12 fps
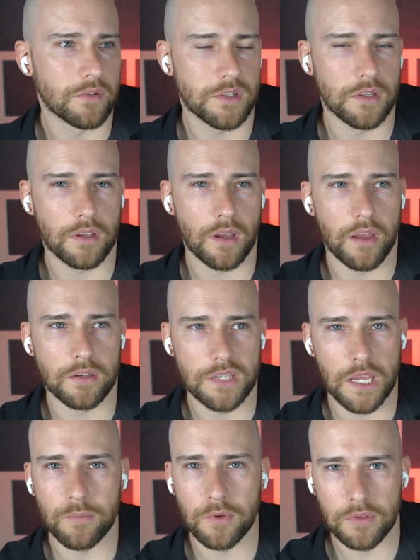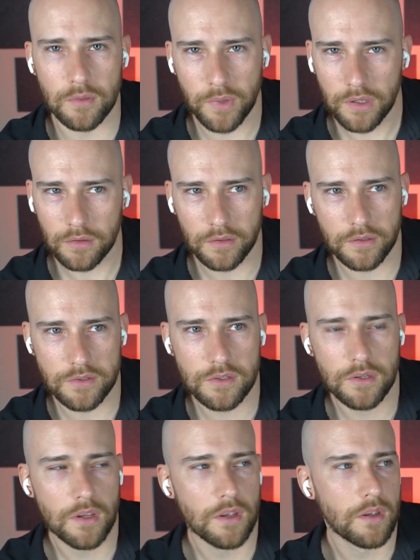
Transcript: see a guy debut in the big leagues.